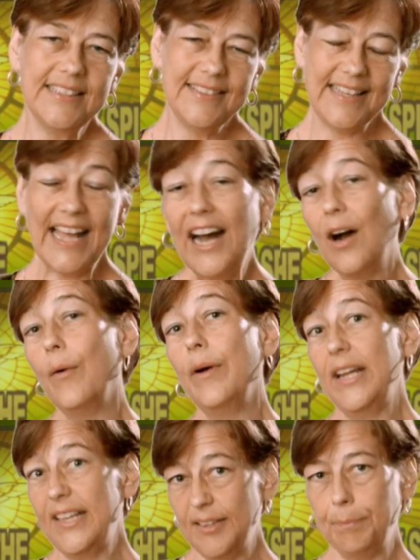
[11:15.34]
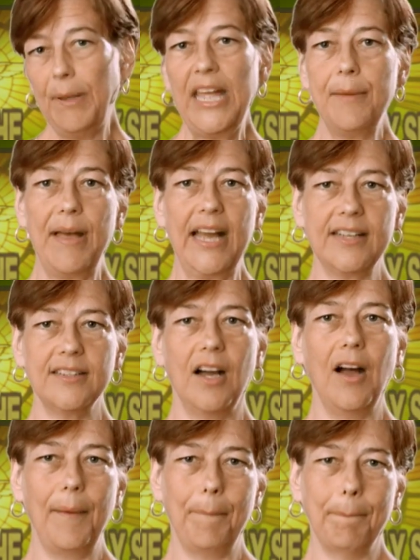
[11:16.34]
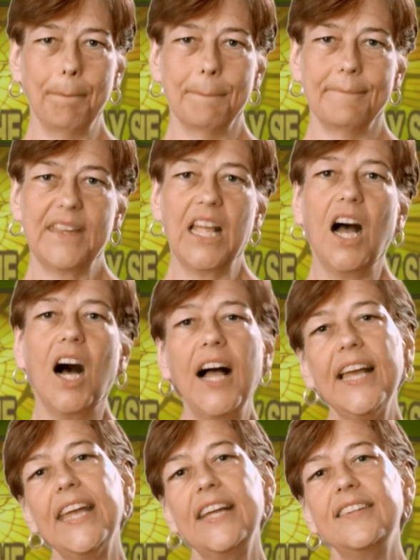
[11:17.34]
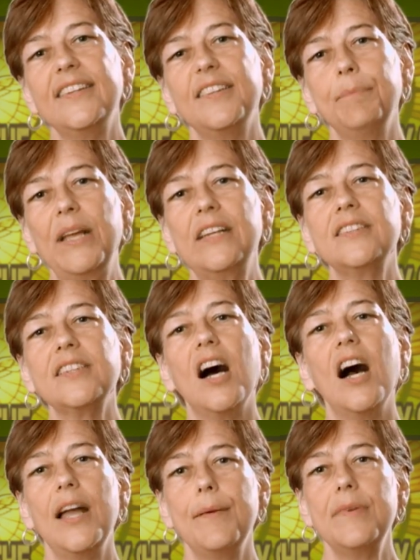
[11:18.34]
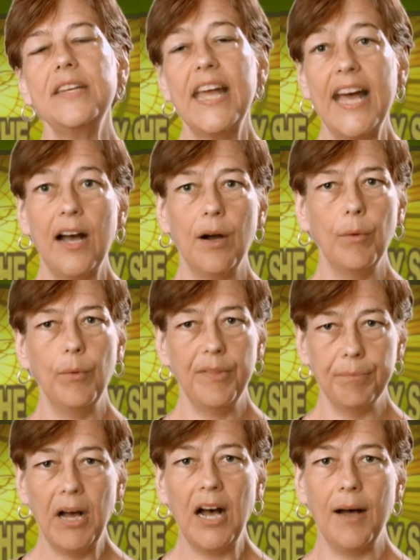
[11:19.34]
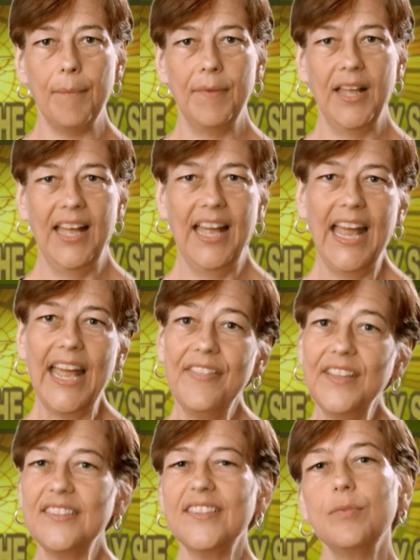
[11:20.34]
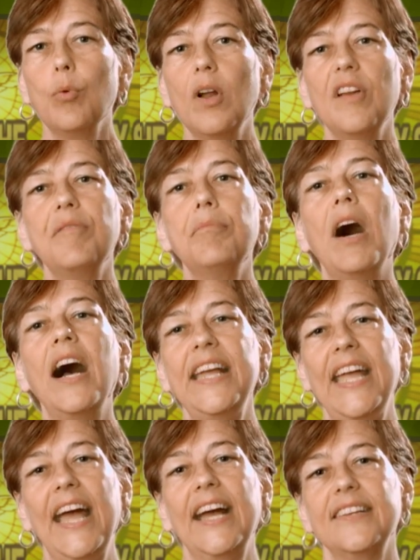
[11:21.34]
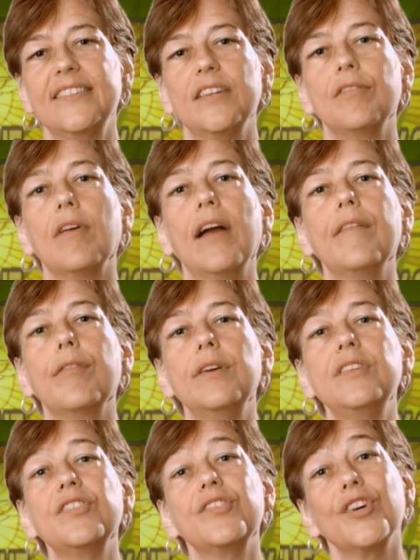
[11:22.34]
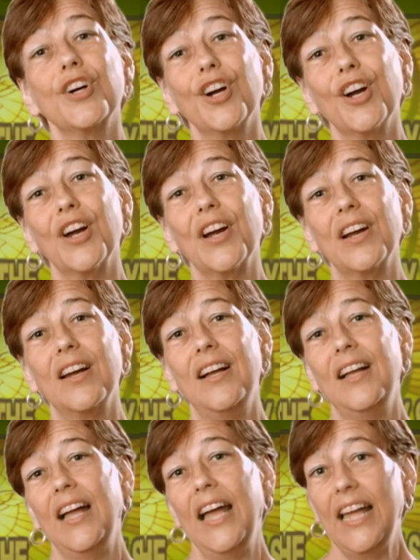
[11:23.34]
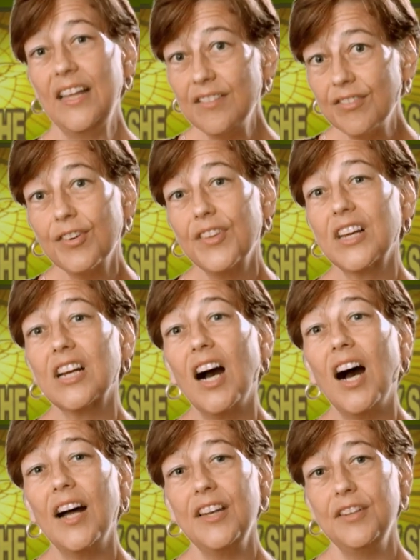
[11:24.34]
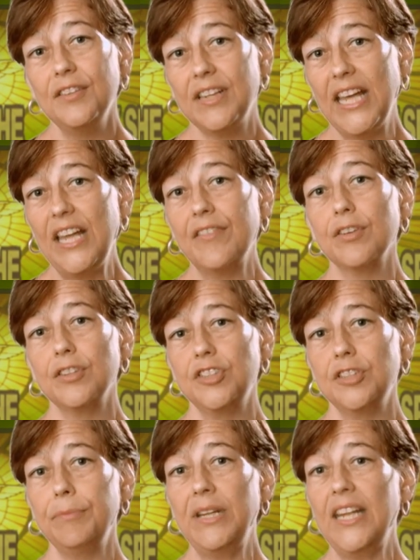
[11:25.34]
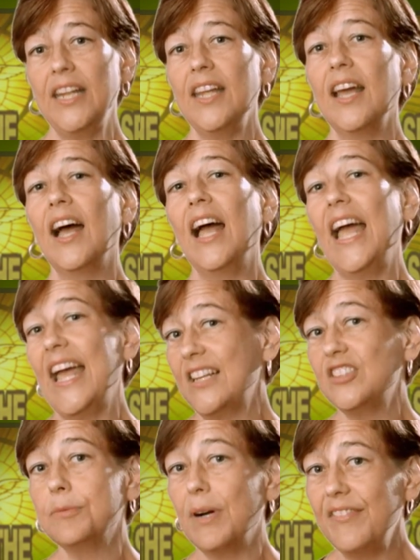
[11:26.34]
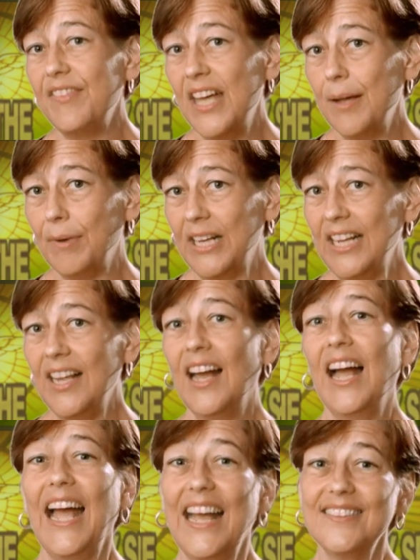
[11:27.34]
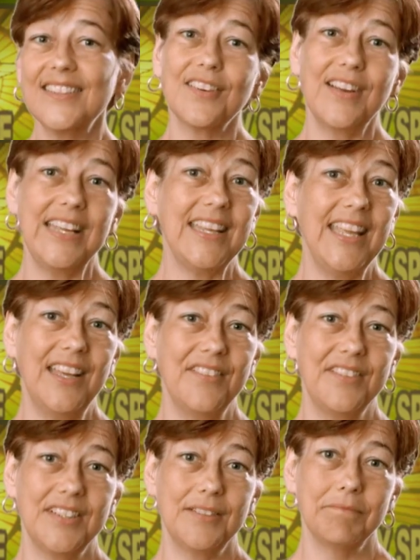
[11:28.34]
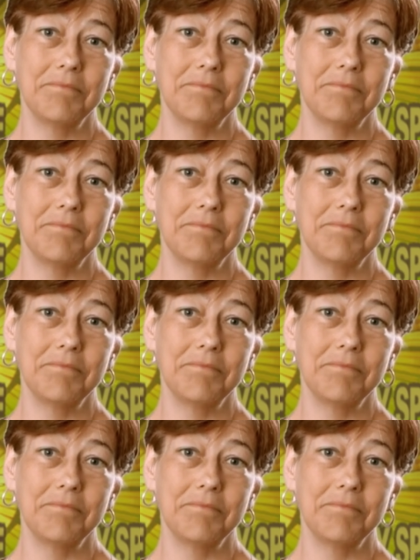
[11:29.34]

Now it's payback time. I get to spend time now with Mom, and this is one of my acts of reverence for her and for the God who gave her to me and to my family as a great gift.